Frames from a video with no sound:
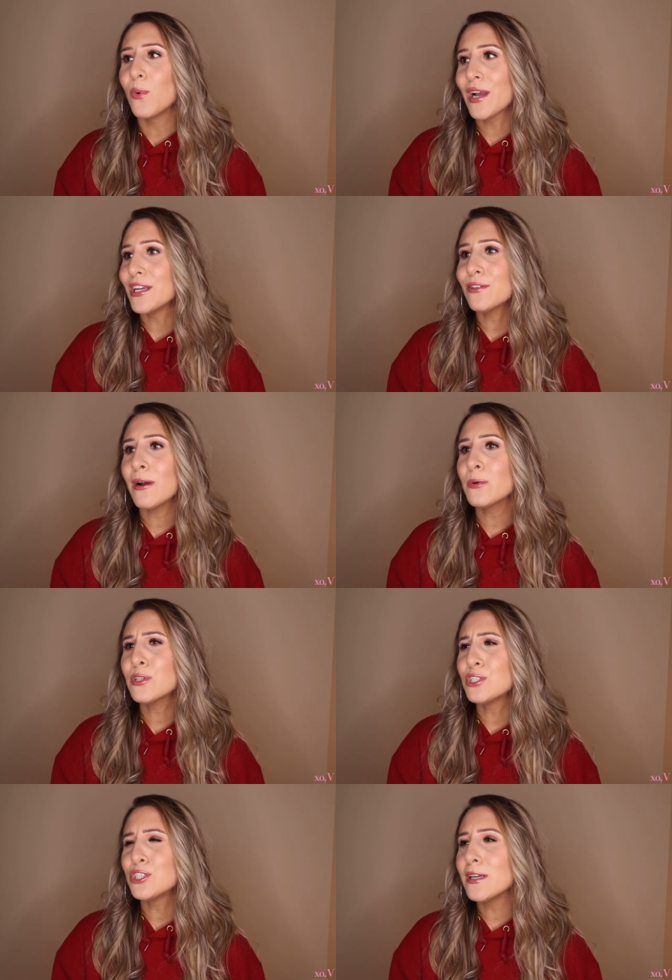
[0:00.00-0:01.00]
walking around
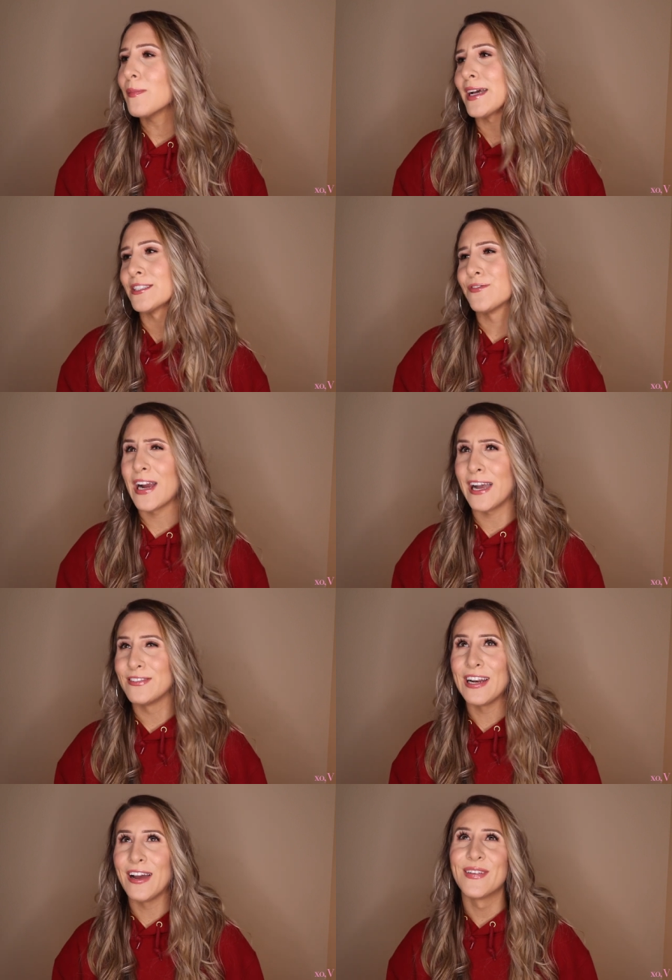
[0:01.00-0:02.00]
with a sheet mask for
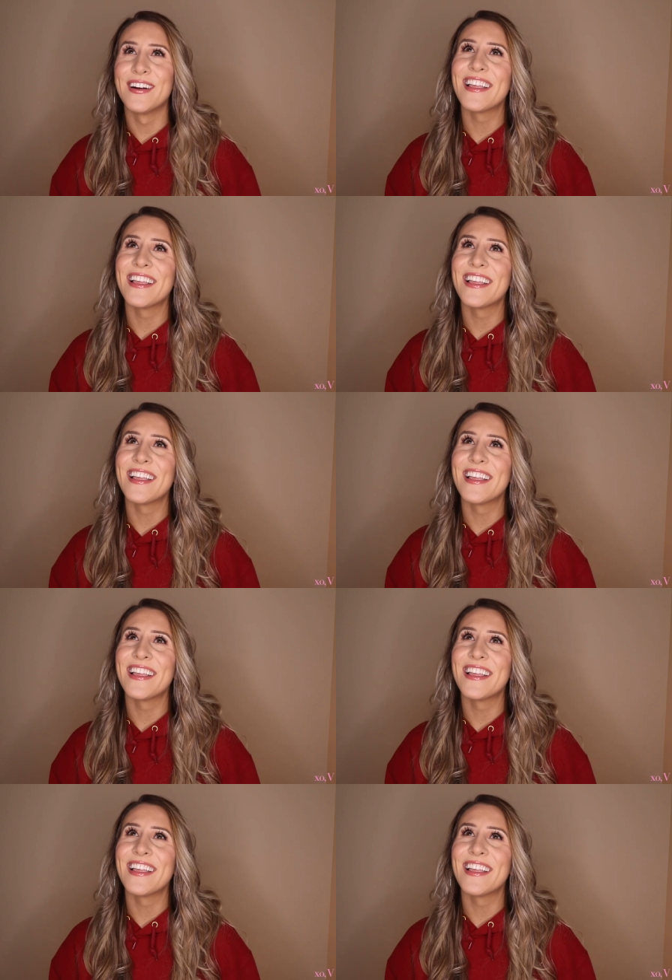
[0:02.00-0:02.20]
half an hour.